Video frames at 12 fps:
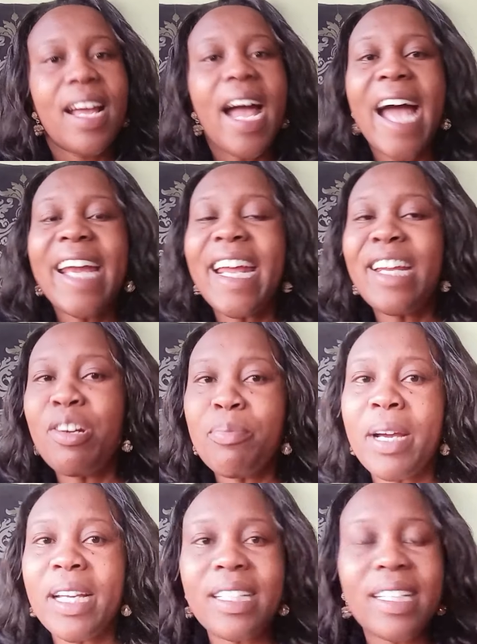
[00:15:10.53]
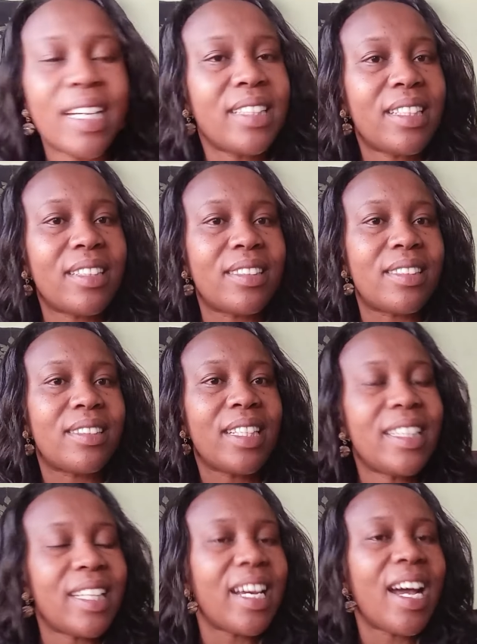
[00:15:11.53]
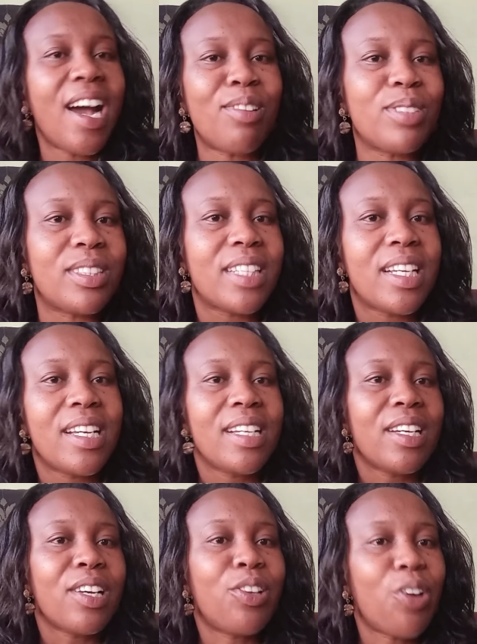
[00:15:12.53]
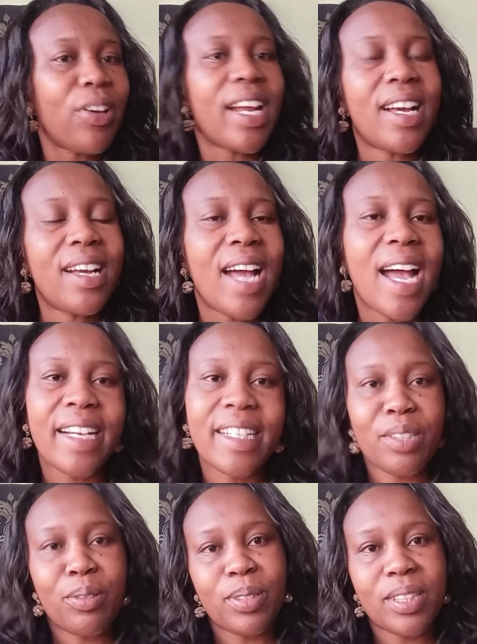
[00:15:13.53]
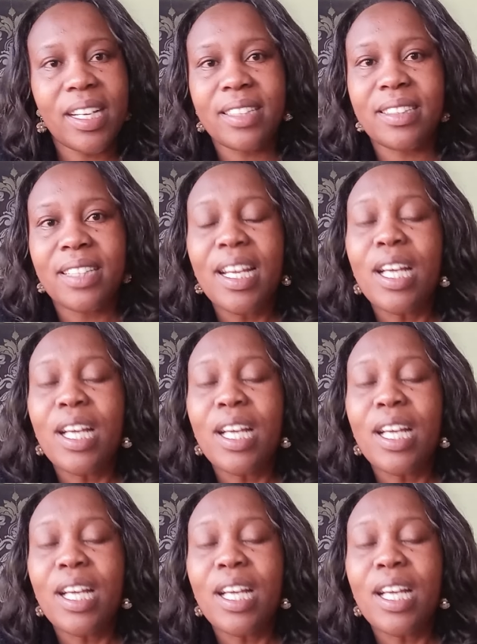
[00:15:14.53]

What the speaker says: And I know my Kenyans in the house gonna agree on that.